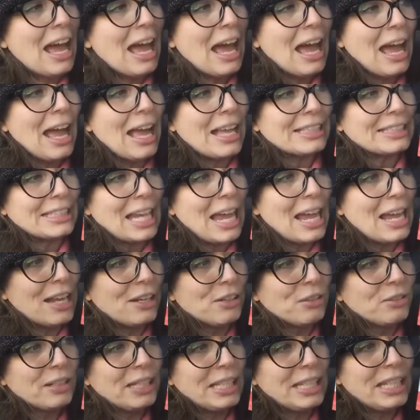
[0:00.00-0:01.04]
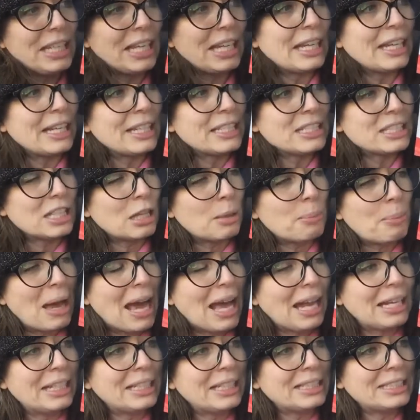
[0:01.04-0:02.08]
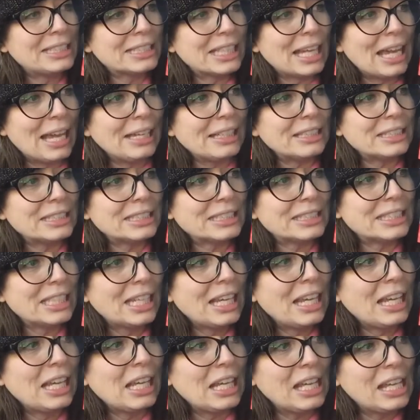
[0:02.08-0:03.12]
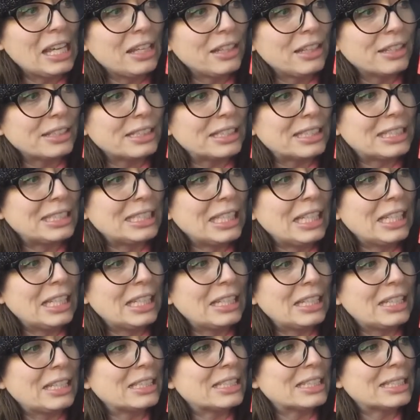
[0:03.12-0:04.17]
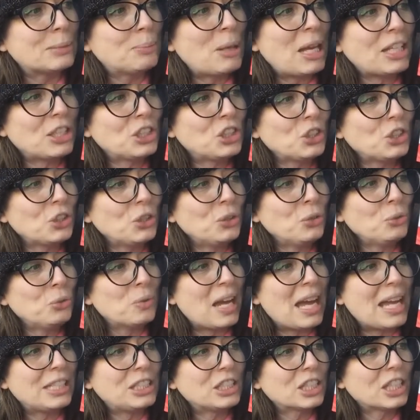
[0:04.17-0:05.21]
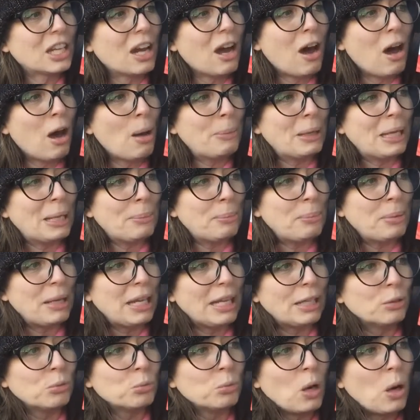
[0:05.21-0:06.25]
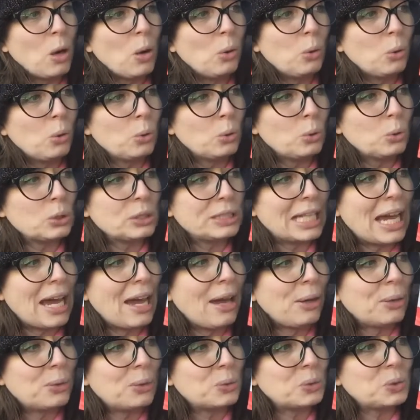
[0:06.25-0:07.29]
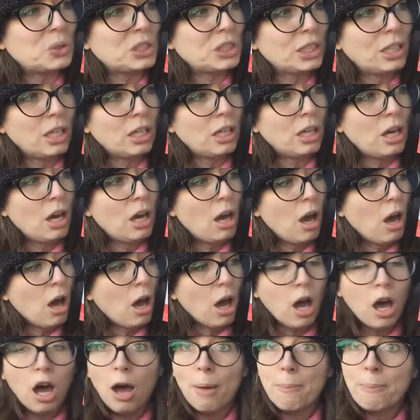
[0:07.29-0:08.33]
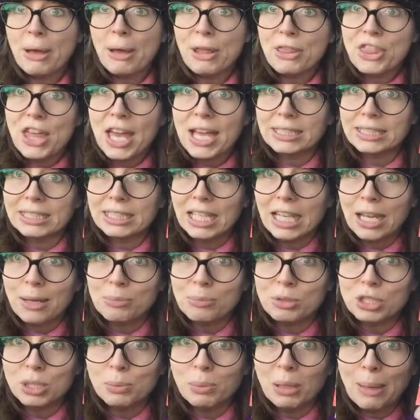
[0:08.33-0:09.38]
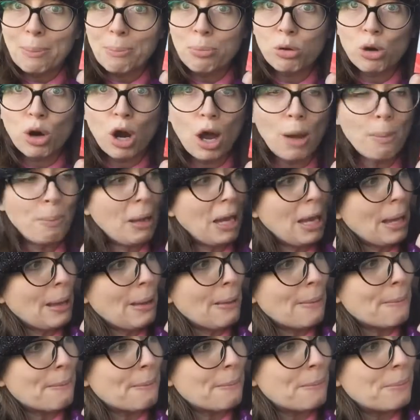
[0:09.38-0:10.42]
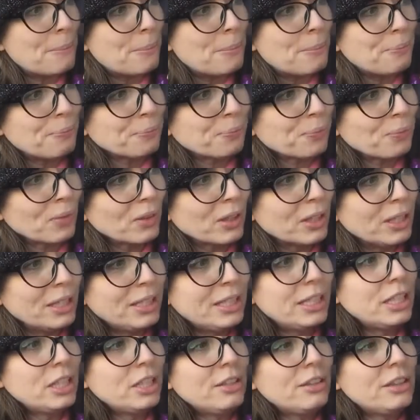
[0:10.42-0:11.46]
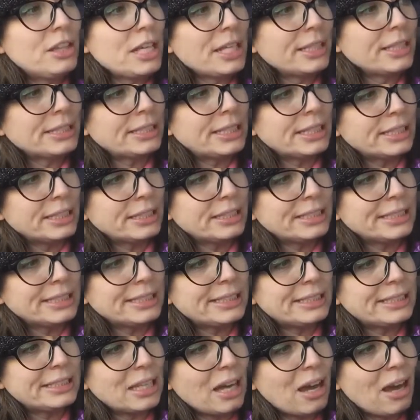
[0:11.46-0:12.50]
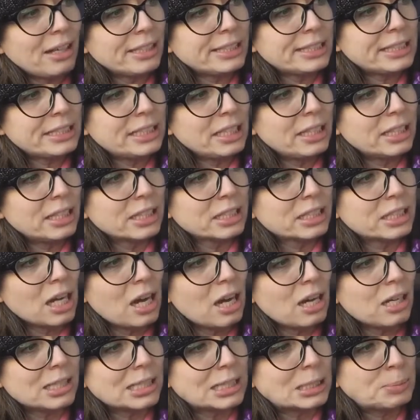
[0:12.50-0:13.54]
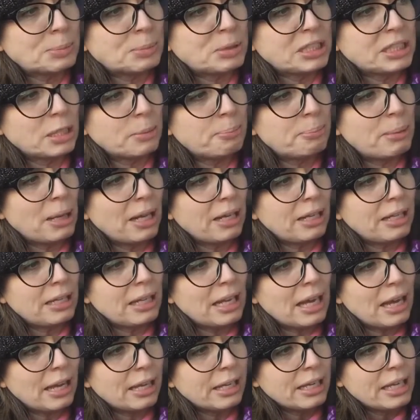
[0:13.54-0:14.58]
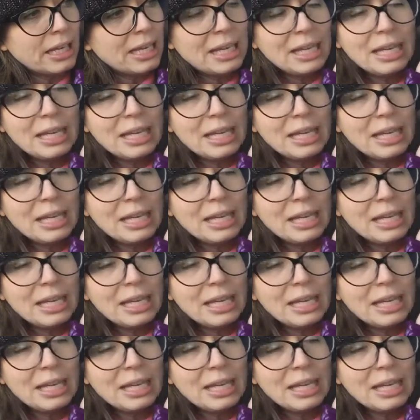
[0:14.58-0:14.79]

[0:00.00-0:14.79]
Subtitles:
As Henry neared the palace gates, he could see the special red carpet being rolled out. But there seemed to be a problem. "This is a disaster," gasped the butler.